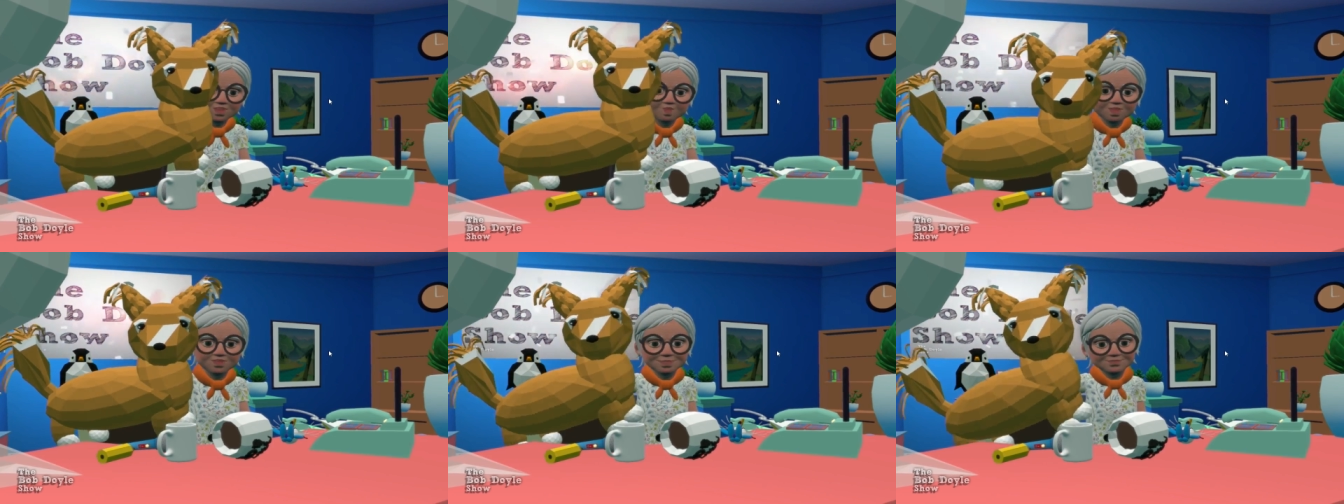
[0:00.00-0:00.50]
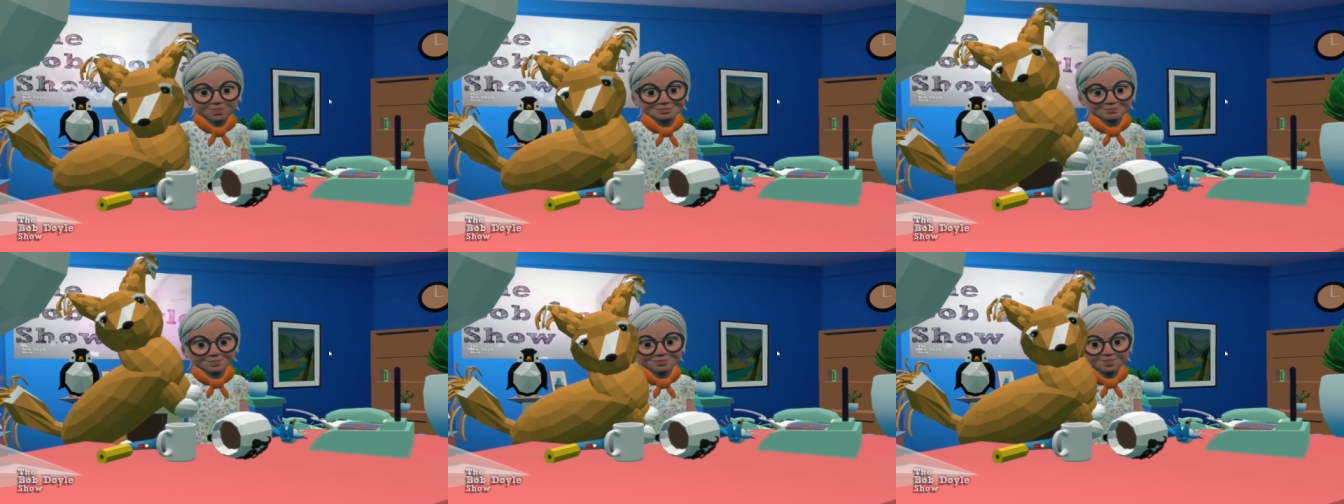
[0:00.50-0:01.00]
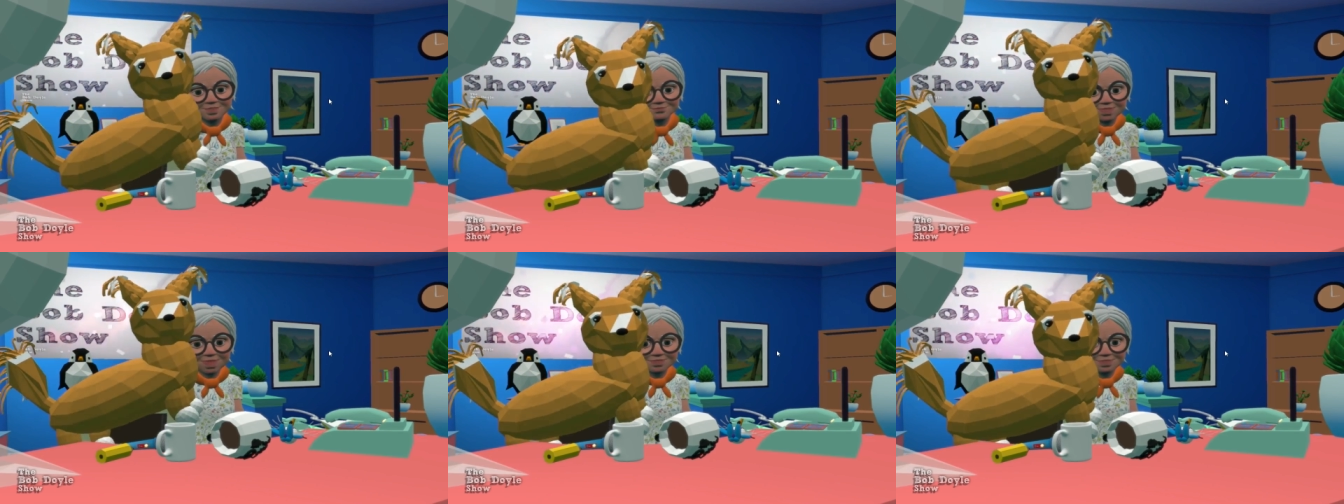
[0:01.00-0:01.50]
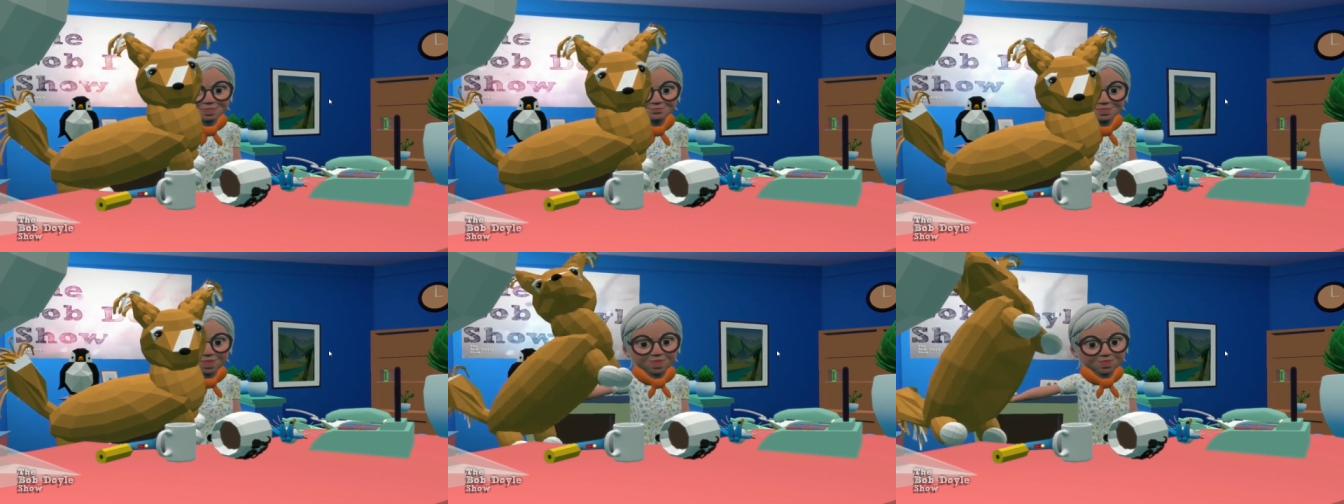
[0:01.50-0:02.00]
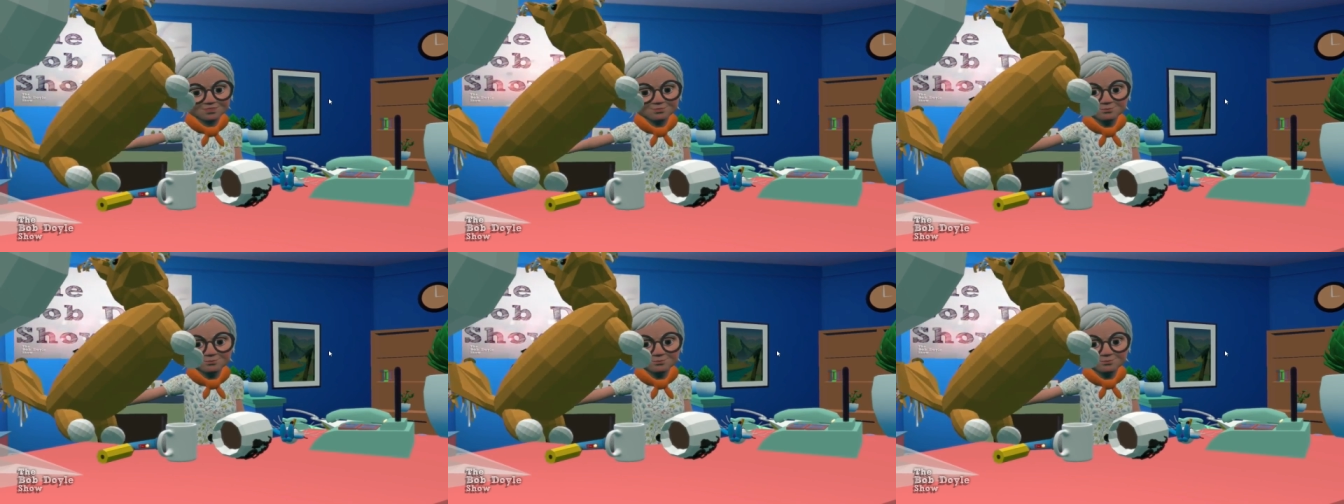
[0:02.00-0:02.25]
is feeding him now that I've gone. Is she